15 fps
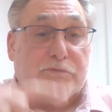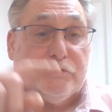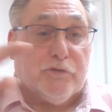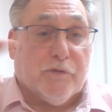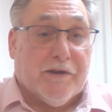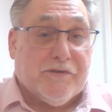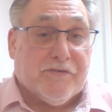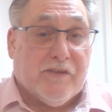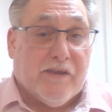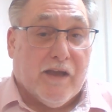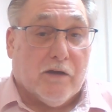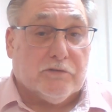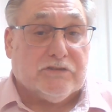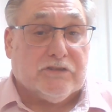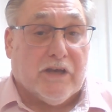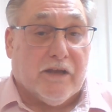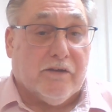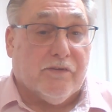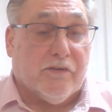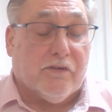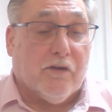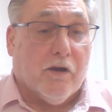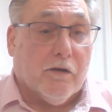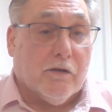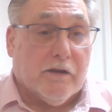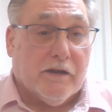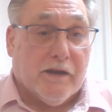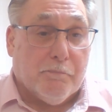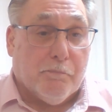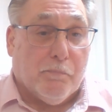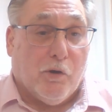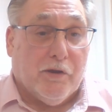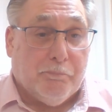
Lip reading: traced the outside of the target and